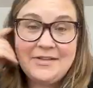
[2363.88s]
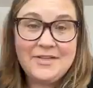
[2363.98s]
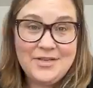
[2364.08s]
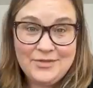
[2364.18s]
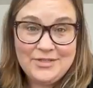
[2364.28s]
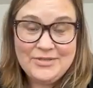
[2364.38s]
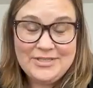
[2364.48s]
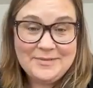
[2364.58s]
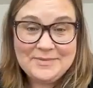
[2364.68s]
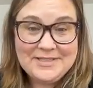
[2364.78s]
the snow's too
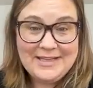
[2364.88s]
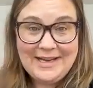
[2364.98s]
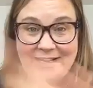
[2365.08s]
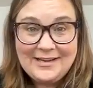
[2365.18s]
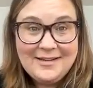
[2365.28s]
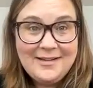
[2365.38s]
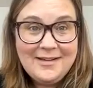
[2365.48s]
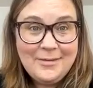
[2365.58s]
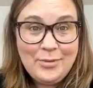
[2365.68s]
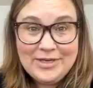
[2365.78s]
deep to
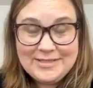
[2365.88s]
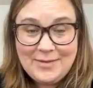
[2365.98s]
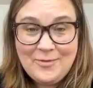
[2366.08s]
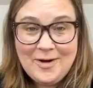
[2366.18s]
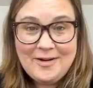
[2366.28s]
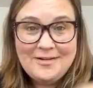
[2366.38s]
put it somewhere.